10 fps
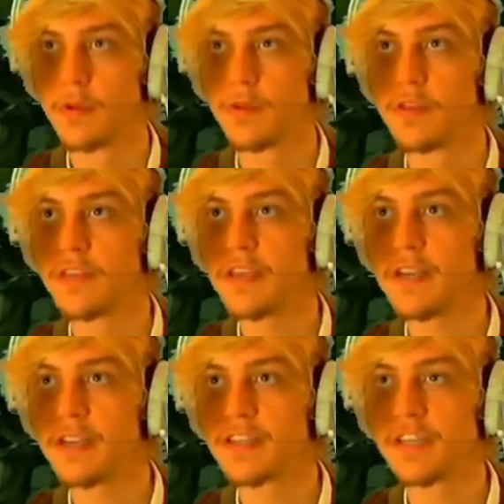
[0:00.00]
Do you think
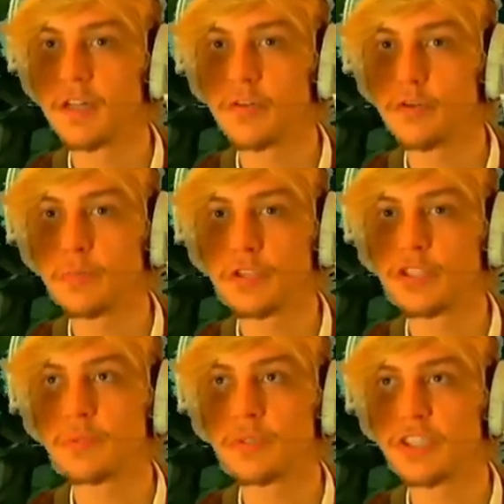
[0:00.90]
I can still do
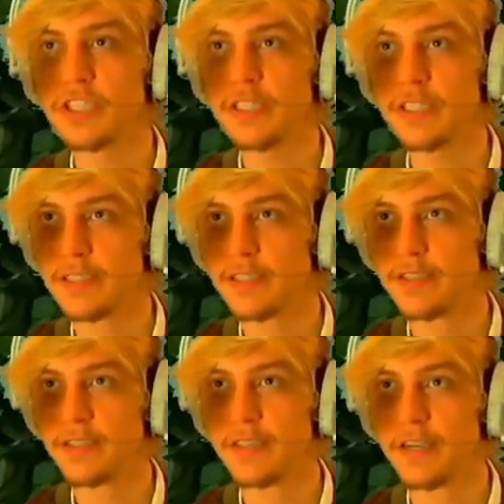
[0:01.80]
brushy brushy?
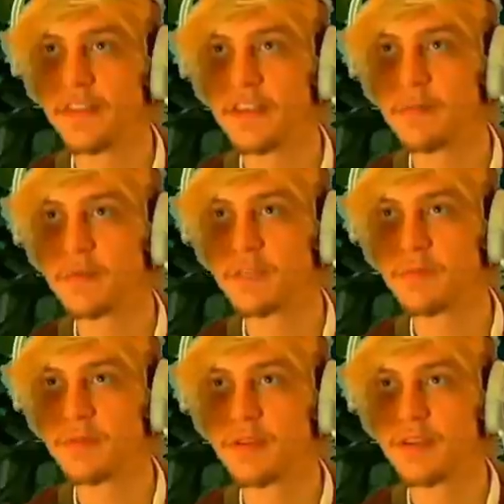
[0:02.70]
I think
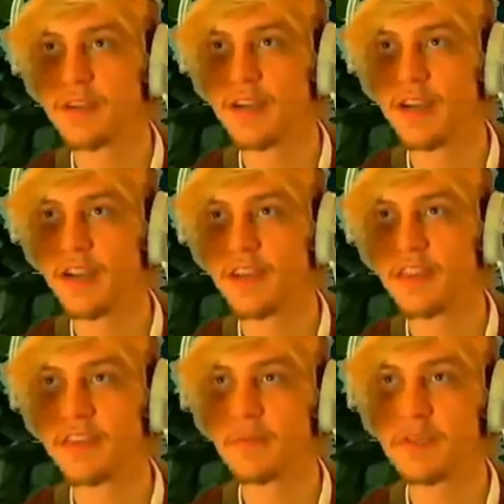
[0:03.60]

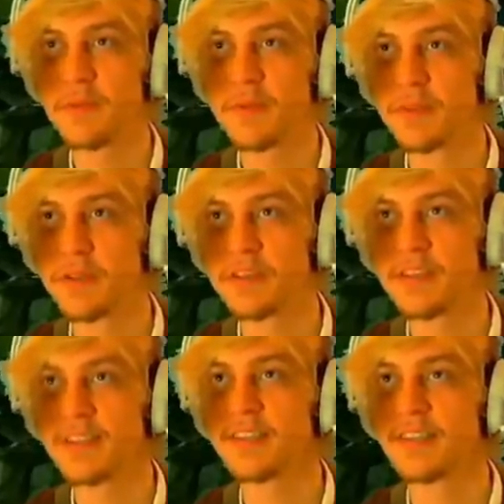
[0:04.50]
most people know the
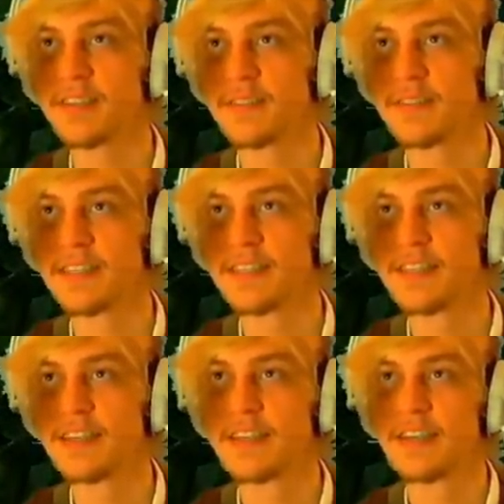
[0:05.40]
tactic now, but
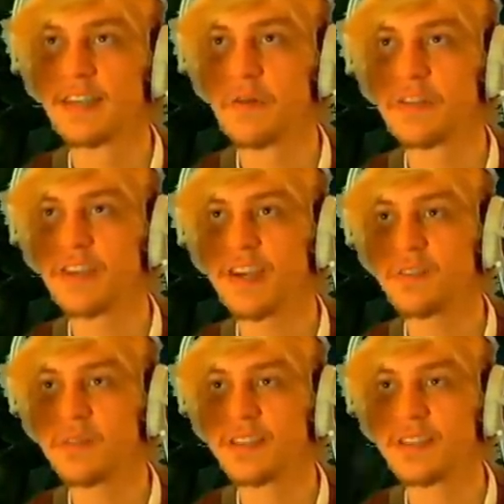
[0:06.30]
I will try
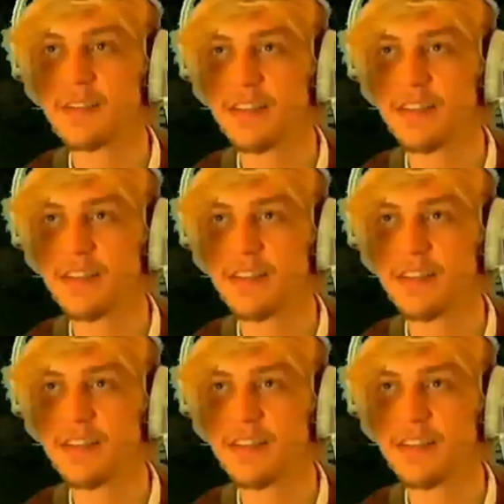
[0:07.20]
to do it.